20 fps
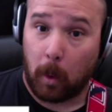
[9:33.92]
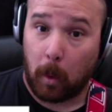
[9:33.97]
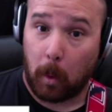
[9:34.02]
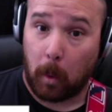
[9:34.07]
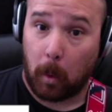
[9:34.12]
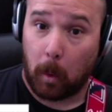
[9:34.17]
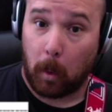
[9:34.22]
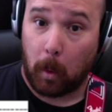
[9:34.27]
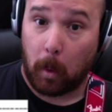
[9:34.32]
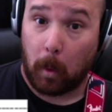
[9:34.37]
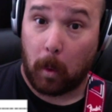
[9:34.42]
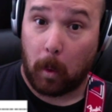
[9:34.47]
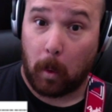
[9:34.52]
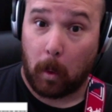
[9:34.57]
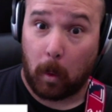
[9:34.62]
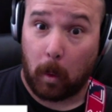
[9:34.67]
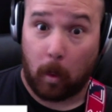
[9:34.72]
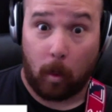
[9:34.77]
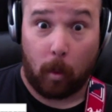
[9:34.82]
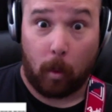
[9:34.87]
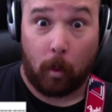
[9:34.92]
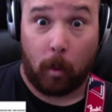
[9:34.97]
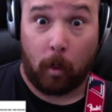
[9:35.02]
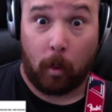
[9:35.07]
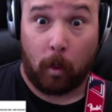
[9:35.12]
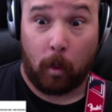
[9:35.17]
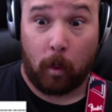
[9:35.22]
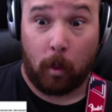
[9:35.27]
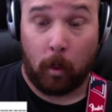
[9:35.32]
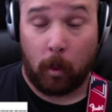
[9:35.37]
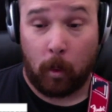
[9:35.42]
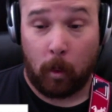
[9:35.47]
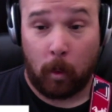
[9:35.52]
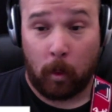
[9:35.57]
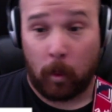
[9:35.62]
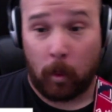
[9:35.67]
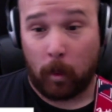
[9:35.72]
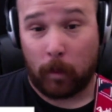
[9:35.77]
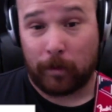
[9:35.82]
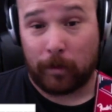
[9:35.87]

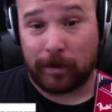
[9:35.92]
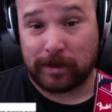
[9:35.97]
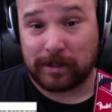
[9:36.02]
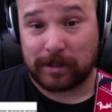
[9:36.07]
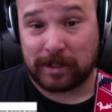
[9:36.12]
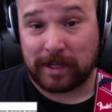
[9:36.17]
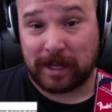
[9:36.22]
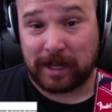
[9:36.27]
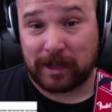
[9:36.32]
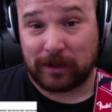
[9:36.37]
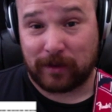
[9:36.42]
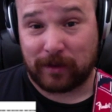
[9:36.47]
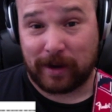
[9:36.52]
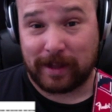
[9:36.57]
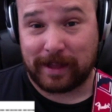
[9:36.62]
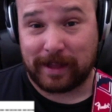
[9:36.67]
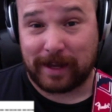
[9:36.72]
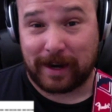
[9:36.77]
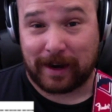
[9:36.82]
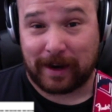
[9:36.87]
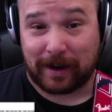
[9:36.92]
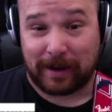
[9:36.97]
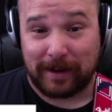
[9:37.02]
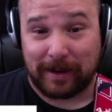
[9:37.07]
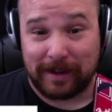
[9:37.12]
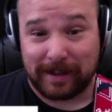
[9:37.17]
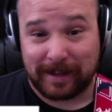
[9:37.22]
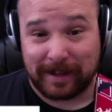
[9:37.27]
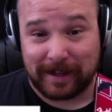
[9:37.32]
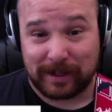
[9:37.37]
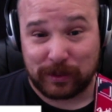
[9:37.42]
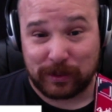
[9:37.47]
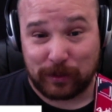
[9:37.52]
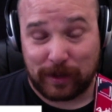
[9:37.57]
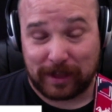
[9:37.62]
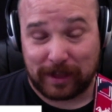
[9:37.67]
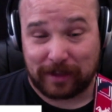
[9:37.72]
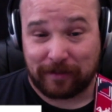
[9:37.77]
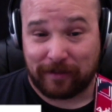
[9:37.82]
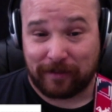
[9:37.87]
Ooh, there's the 10th right there. Guess
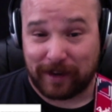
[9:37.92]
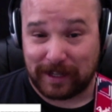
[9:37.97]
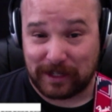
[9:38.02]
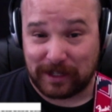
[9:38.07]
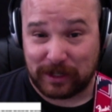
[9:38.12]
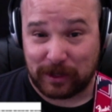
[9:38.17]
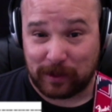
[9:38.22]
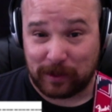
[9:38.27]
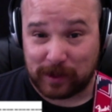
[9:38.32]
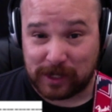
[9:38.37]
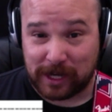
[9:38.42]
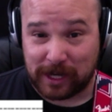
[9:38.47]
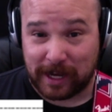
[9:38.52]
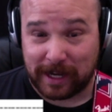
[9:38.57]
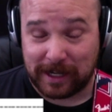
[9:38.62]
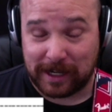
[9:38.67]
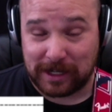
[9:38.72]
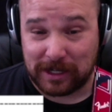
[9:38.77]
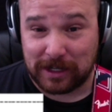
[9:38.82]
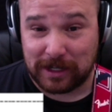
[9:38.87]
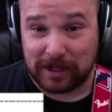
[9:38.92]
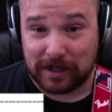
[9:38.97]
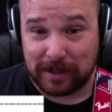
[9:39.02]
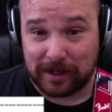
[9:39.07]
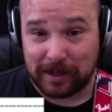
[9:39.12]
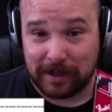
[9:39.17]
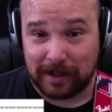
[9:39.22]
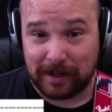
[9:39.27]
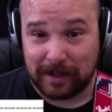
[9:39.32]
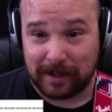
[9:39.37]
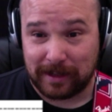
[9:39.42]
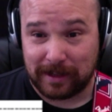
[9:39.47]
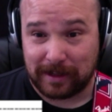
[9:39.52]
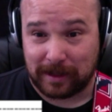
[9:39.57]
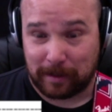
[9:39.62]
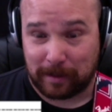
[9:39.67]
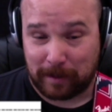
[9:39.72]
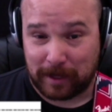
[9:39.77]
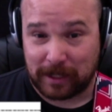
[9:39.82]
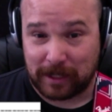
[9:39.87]
what? The frets don't change.
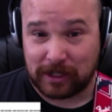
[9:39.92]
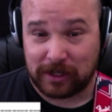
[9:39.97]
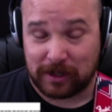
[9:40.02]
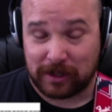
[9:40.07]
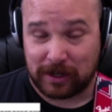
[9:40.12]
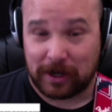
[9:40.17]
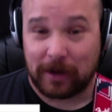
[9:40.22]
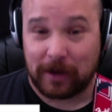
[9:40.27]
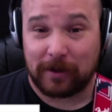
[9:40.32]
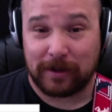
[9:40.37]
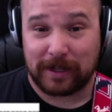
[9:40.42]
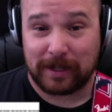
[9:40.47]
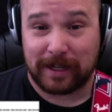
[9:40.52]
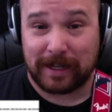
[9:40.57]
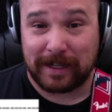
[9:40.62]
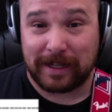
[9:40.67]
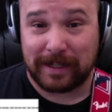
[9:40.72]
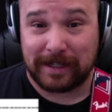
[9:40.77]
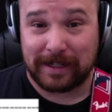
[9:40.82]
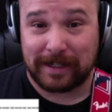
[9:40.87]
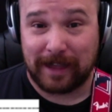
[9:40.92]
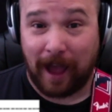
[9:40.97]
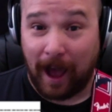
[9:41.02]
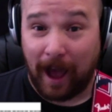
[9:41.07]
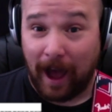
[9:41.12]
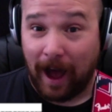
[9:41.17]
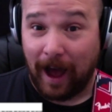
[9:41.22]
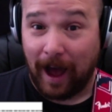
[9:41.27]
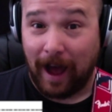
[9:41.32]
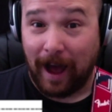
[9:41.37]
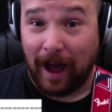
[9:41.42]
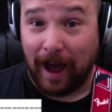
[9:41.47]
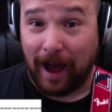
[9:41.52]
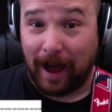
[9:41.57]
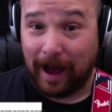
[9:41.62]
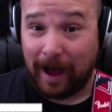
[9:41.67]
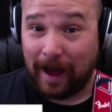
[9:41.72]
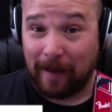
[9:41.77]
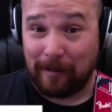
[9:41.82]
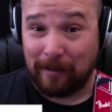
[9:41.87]
The pitch of the note does.
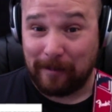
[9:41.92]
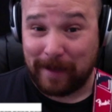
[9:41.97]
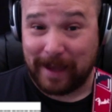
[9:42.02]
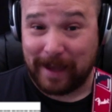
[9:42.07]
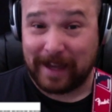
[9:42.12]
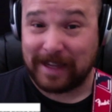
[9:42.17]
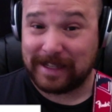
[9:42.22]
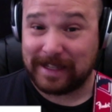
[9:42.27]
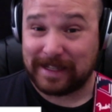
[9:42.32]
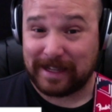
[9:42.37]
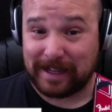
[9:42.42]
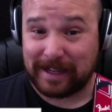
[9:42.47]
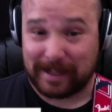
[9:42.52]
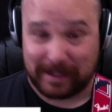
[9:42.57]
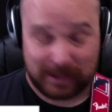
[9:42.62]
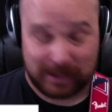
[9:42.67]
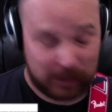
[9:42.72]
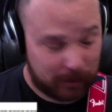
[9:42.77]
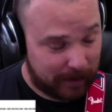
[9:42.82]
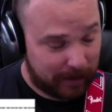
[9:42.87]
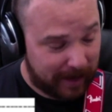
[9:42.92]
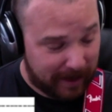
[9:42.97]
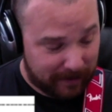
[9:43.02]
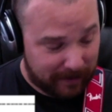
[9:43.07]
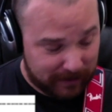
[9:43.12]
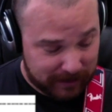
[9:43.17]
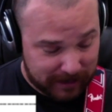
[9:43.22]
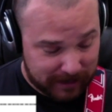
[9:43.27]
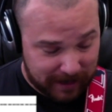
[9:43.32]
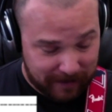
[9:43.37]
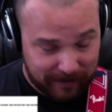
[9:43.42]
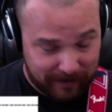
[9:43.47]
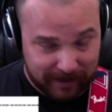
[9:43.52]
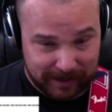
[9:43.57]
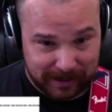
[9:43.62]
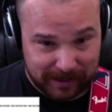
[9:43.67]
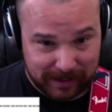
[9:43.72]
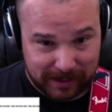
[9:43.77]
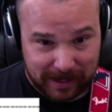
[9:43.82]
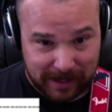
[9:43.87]
Amazing! So we have
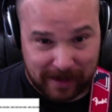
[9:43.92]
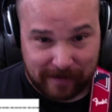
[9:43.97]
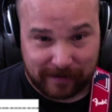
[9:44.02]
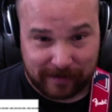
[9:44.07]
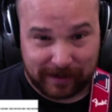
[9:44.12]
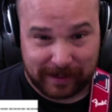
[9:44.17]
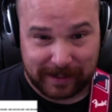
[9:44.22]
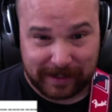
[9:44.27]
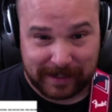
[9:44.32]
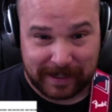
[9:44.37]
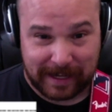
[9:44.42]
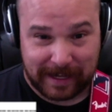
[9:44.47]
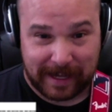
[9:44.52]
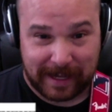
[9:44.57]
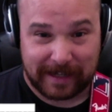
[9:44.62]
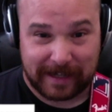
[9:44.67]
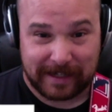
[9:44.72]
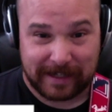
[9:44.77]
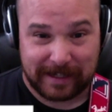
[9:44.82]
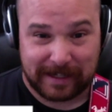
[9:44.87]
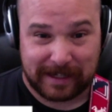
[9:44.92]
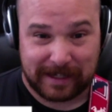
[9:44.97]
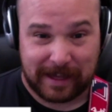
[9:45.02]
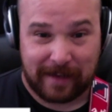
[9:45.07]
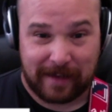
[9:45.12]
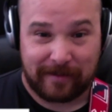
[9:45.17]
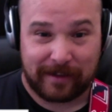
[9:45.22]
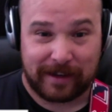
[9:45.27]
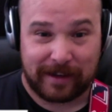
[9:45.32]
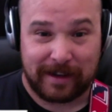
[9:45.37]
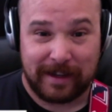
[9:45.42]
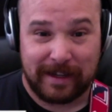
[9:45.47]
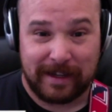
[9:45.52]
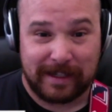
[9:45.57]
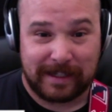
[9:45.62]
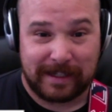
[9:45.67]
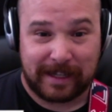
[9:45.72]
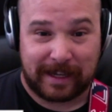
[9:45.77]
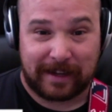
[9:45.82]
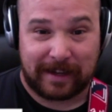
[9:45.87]
7, 7, 10,
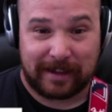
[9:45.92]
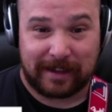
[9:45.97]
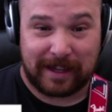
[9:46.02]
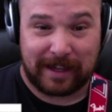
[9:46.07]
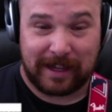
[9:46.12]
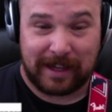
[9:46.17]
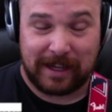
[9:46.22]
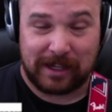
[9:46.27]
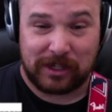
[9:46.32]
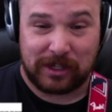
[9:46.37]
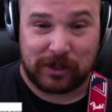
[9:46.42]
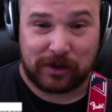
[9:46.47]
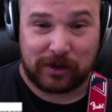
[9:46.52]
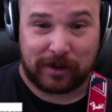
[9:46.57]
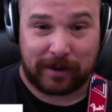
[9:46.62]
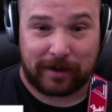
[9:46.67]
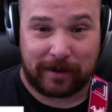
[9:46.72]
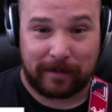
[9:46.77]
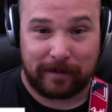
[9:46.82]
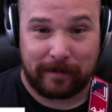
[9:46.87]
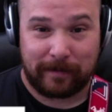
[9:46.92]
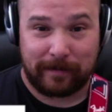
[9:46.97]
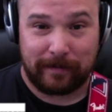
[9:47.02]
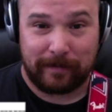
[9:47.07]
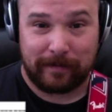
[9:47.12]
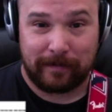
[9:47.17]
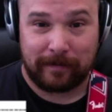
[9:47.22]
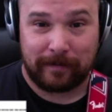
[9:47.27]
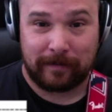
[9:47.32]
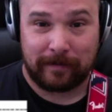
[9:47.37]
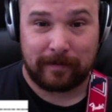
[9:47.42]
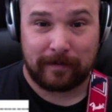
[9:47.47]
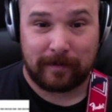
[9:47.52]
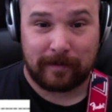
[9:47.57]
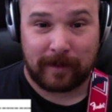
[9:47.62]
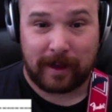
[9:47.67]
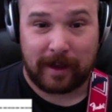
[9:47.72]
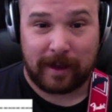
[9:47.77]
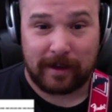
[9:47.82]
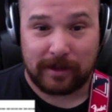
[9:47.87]
7, 10 on the E string.
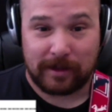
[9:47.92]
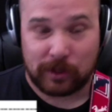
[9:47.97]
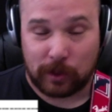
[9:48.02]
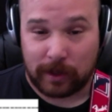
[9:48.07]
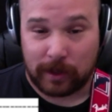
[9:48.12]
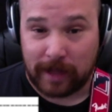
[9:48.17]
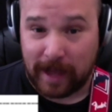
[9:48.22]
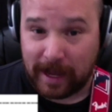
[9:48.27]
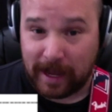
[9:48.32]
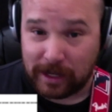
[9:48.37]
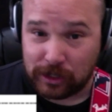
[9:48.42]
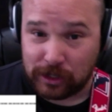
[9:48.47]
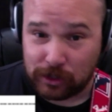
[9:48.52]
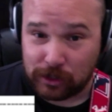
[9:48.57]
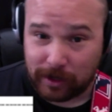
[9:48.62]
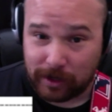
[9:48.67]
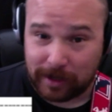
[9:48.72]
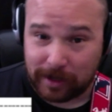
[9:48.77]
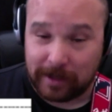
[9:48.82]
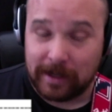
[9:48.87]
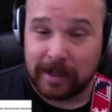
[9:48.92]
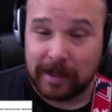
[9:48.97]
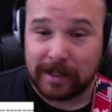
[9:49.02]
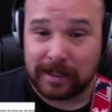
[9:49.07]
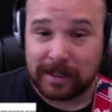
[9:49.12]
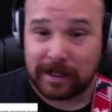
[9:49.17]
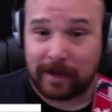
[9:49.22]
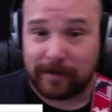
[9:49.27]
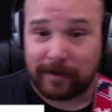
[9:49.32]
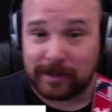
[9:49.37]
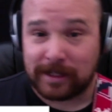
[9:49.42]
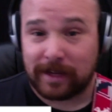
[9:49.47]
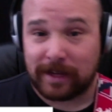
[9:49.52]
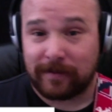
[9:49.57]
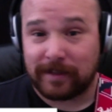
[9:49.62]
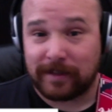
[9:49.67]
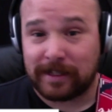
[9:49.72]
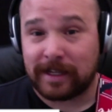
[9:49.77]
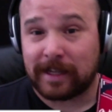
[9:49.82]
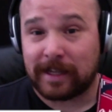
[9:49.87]
Okay, so on the A string, 7,
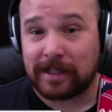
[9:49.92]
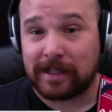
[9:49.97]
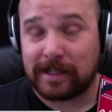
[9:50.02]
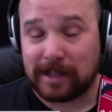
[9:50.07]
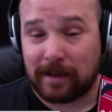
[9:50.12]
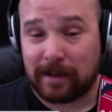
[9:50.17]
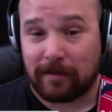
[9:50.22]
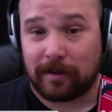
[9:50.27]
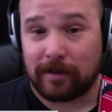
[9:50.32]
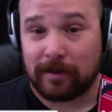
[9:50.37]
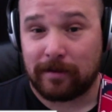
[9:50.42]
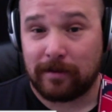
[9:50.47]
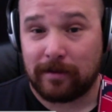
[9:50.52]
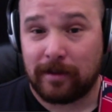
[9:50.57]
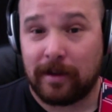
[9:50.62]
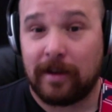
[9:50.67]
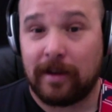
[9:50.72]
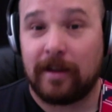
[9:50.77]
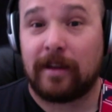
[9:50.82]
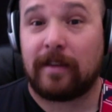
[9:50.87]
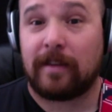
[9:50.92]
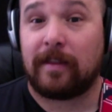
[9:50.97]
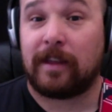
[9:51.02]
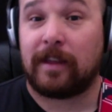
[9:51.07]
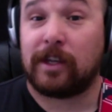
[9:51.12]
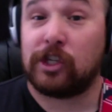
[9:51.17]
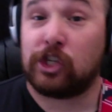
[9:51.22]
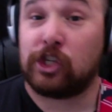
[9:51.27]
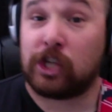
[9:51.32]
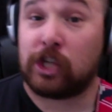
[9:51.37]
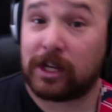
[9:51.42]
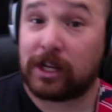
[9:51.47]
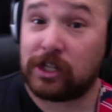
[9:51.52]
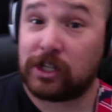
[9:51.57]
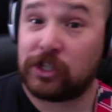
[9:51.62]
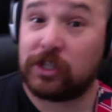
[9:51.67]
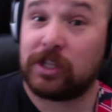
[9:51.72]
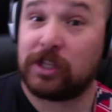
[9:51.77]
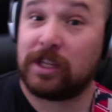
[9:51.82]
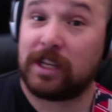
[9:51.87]
7, 10, 7. Then
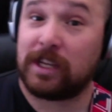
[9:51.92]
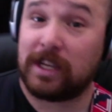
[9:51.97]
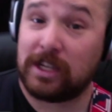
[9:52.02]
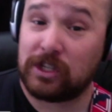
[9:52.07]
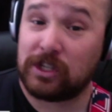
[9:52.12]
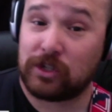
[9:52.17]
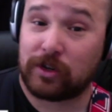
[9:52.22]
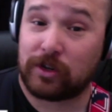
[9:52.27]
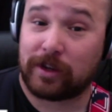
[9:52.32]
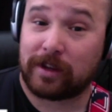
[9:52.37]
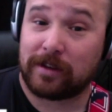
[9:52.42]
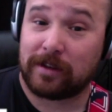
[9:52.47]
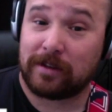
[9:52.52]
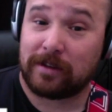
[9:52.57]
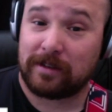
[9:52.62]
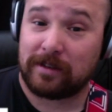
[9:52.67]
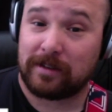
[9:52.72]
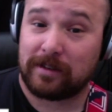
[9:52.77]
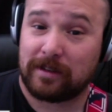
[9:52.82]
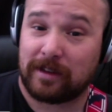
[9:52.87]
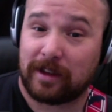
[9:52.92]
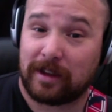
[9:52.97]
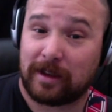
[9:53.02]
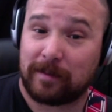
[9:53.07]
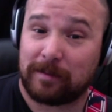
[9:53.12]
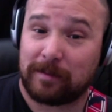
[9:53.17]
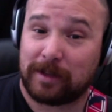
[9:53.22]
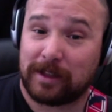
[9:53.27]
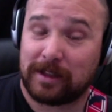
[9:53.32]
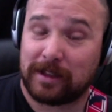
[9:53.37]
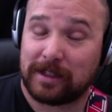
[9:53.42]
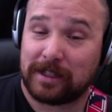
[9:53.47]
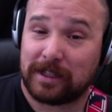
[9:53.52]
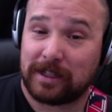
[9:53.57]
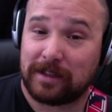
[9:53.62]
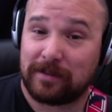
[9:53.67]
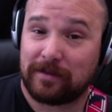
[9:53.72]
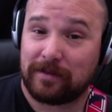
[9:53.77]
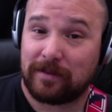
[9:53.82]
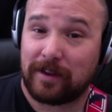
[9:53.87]
change to the E string and play the
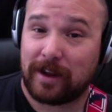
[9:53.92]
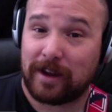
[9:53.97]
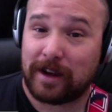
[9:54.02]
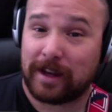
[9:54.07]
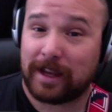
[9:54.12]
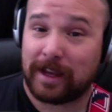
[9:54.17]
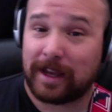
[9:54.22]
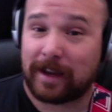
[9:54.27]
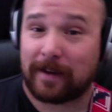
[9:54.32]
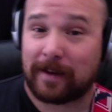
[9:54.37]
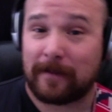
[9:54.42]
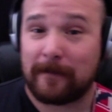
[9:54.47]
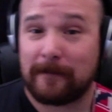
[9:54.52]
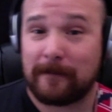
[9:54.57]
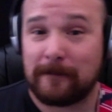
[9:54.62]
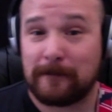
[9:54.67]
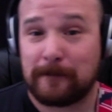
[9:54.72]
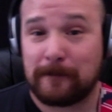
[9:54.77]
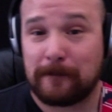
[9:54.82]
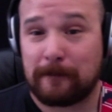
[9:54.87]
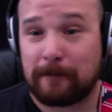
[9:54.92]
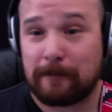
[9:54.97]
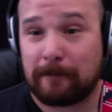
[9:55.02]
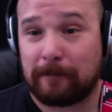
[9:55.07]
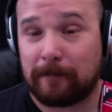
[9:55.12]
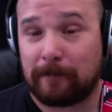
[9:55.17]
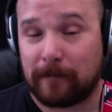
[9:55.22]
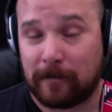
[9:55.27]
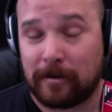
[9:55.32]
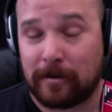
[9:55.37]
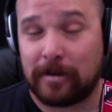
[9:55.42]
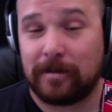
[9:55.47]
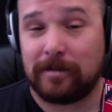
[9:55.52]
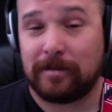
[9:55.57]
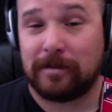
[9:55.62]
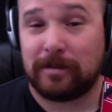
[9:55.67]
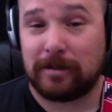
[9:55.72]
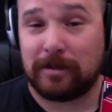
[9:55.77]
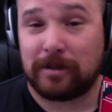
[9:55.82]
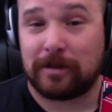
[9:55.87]
10th fret again. 1,
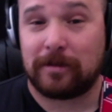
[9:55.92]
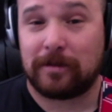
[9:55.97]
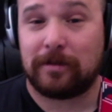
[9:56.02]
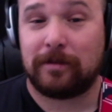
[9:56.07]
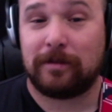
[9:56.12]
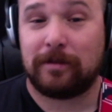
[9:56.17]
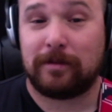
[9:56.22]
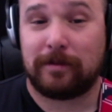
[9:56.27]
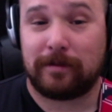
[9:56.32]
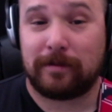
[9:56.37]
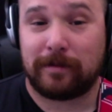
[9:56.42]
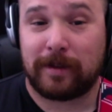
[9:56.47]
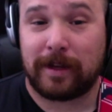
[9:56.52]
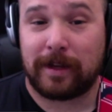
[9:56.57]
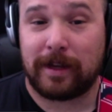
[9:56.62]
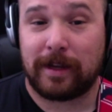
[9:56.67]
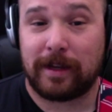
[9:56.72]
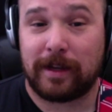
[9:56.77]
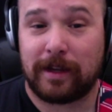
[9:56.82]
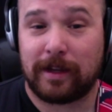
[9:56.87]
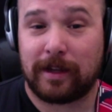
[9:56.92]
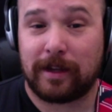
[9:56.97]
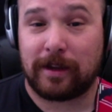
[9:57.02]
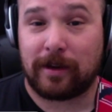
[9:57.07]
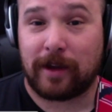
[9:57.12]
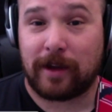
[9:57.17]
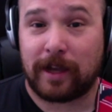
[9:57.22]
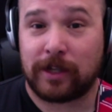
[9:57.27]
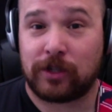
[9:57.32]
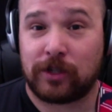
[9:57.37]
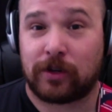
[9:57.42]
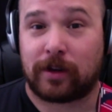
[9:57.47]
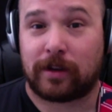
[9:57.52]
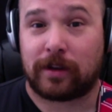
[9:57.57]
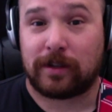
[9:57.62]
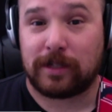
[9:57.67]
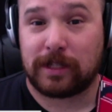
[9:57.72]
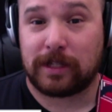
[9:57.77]
2, ready, go. A string.